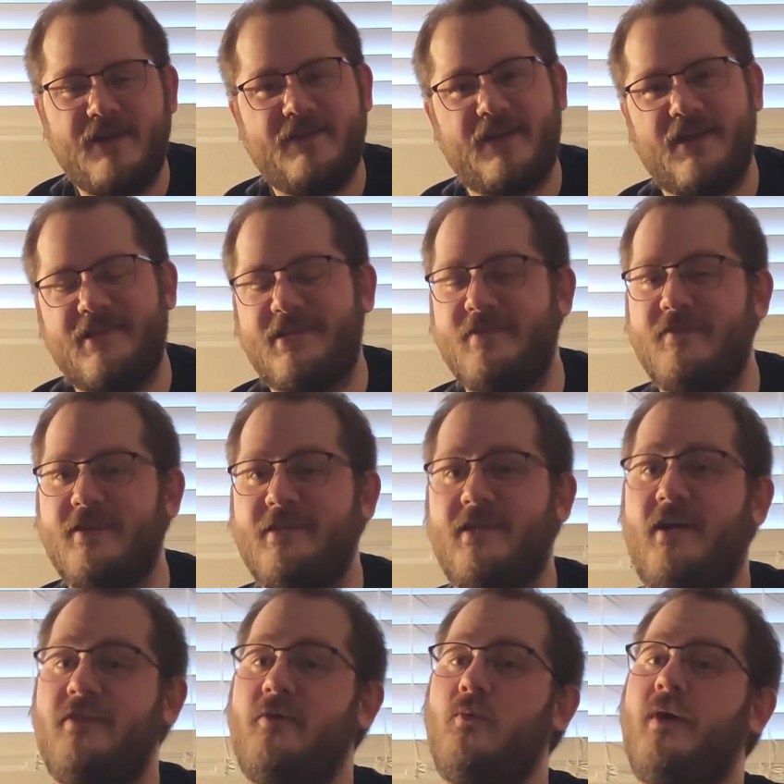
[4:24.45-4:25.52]
Thanksgiving is
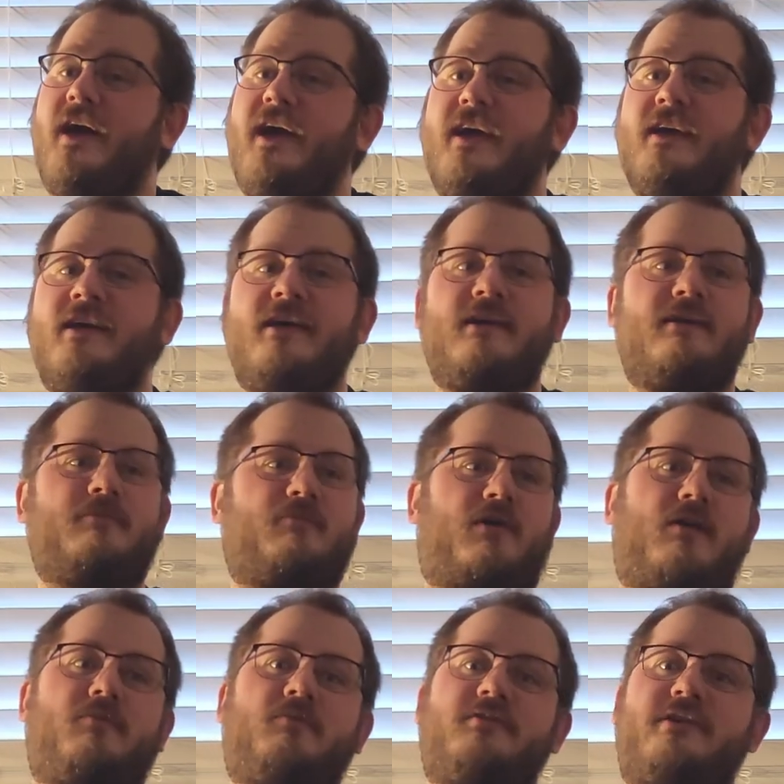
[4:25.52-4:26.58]
on the way.
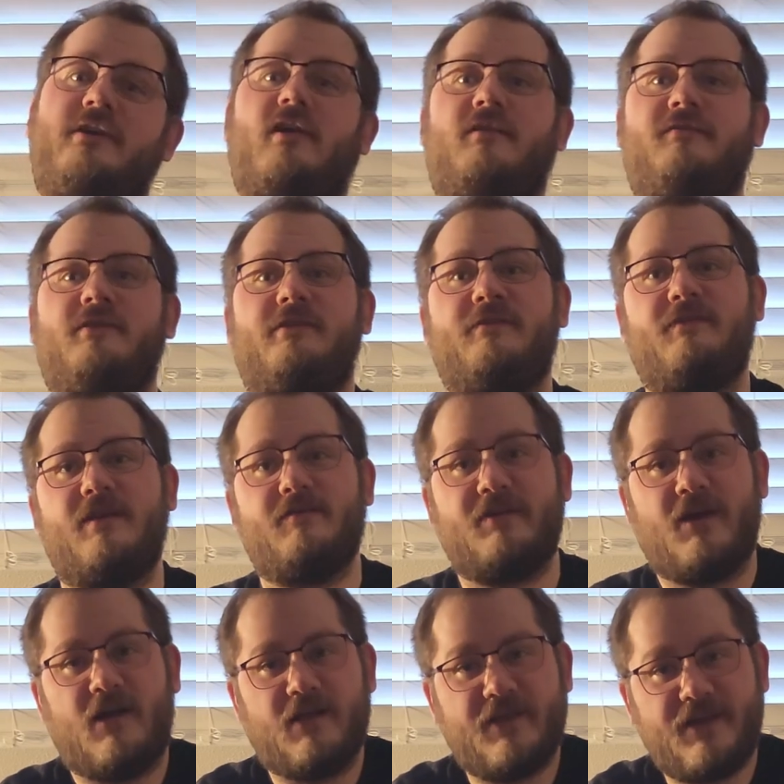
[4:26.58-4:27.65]
Probably Garfield's
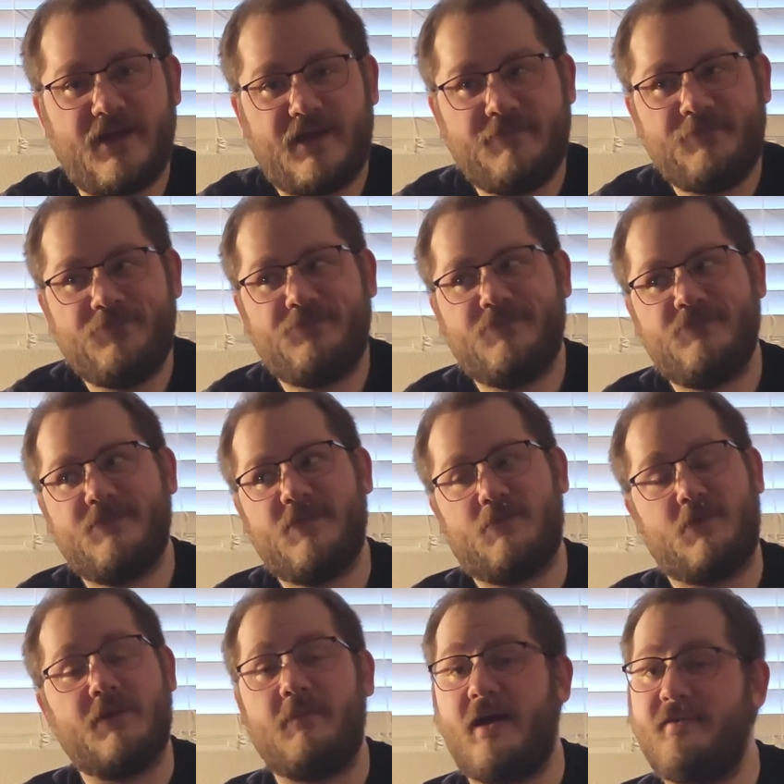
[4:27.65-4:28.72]
favorite holiday. It's
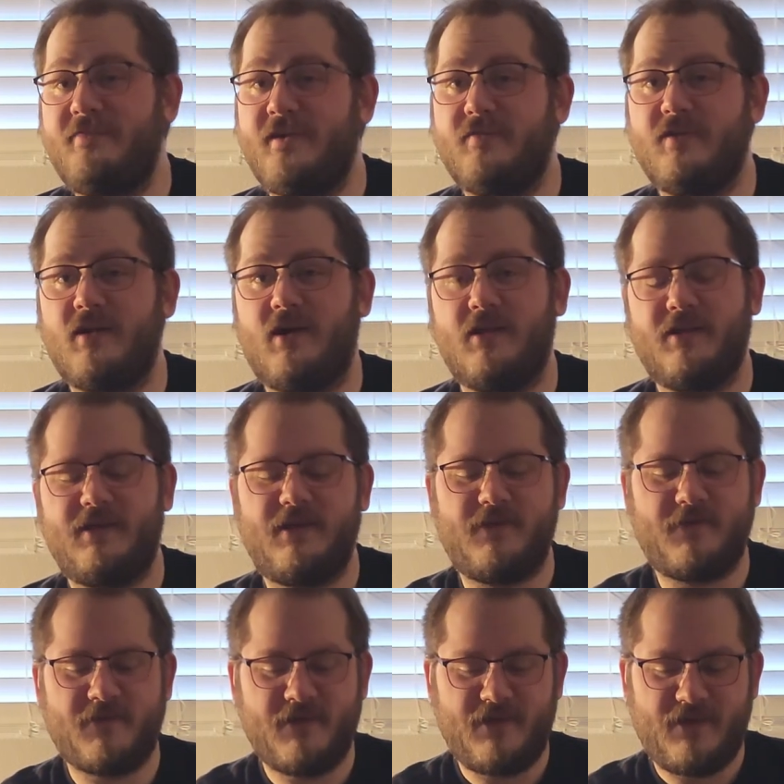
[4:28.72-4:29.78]
one of my favorite
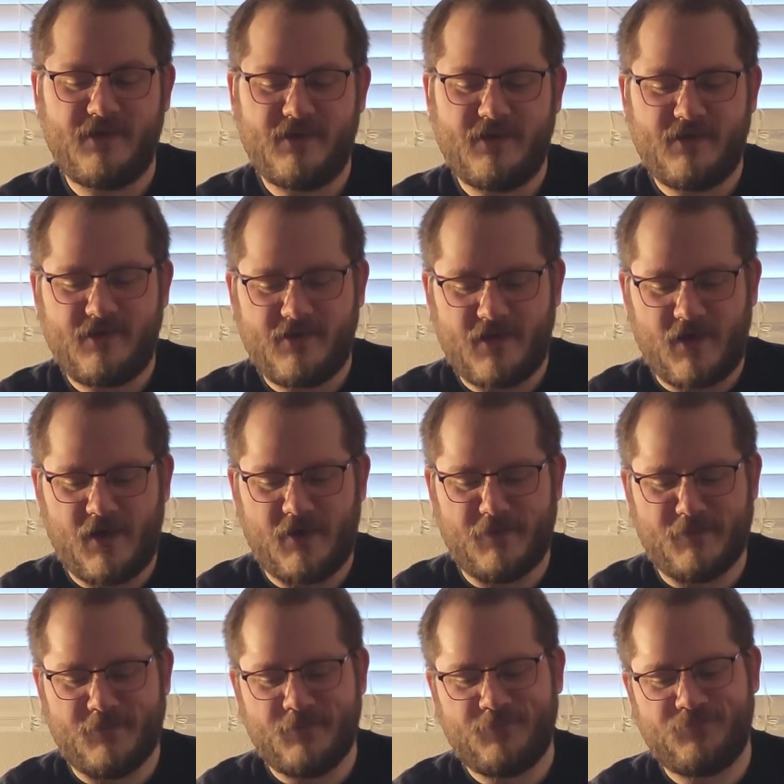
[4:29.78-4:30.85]
holidays.
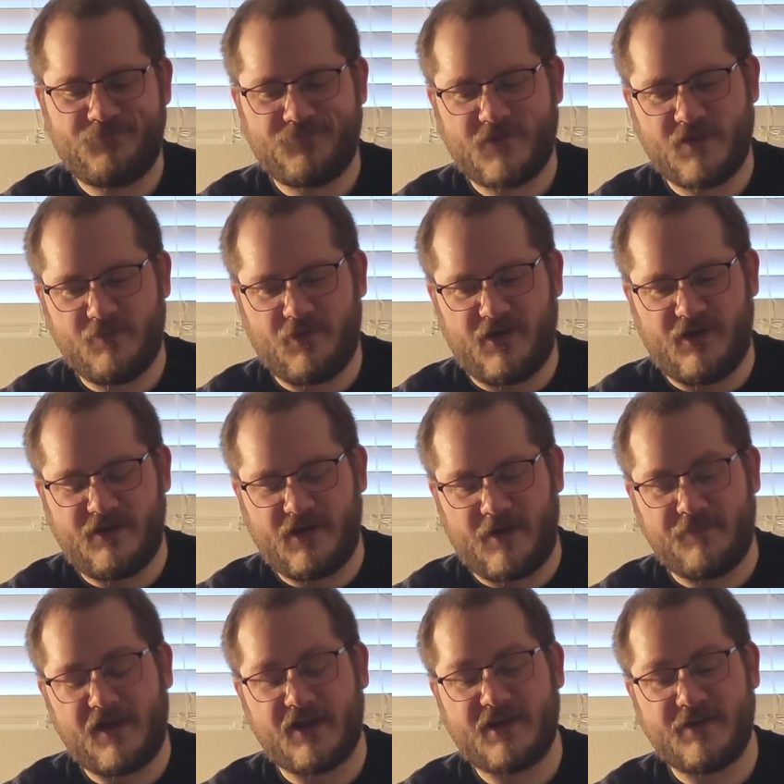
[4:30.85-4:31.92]
But I'm
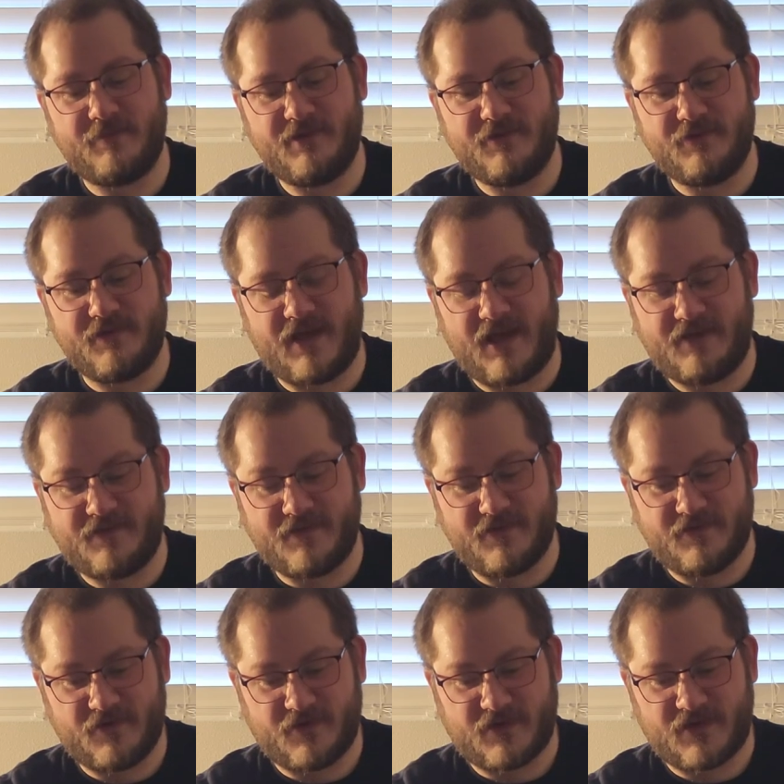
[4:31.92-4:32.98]
not going to be doing that to the
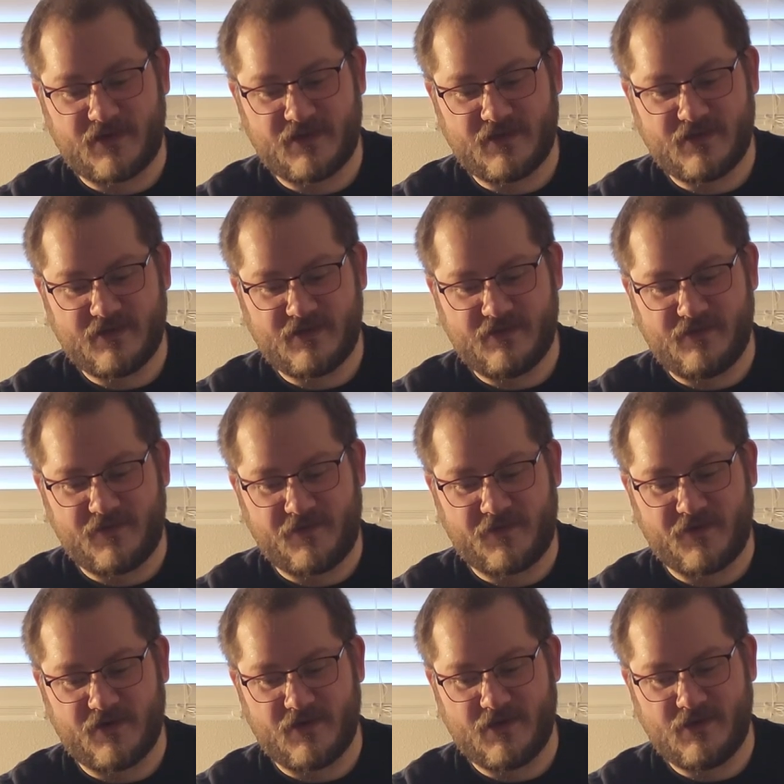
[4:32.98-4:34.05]
turkey this
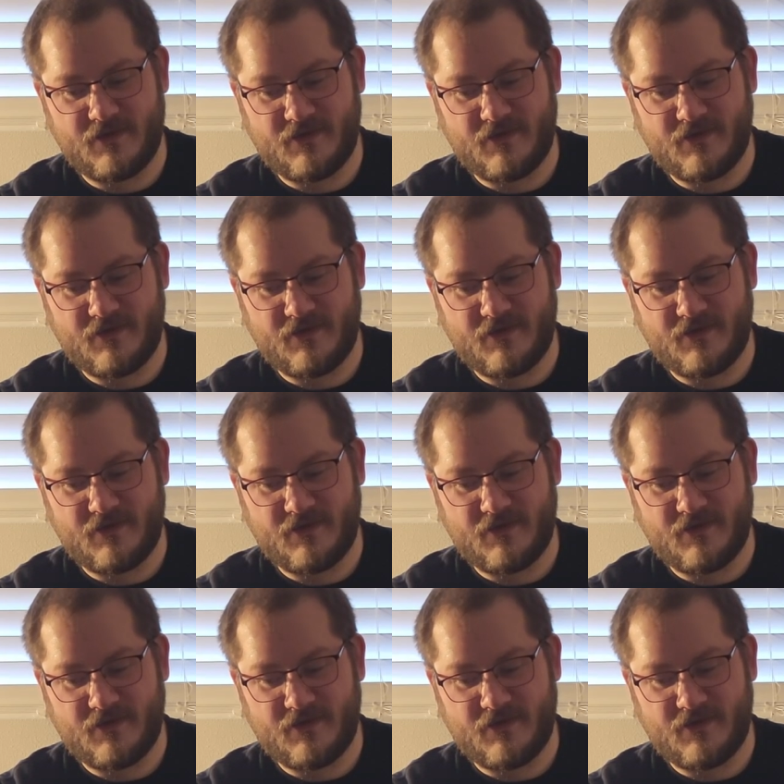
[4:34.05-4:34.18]
year.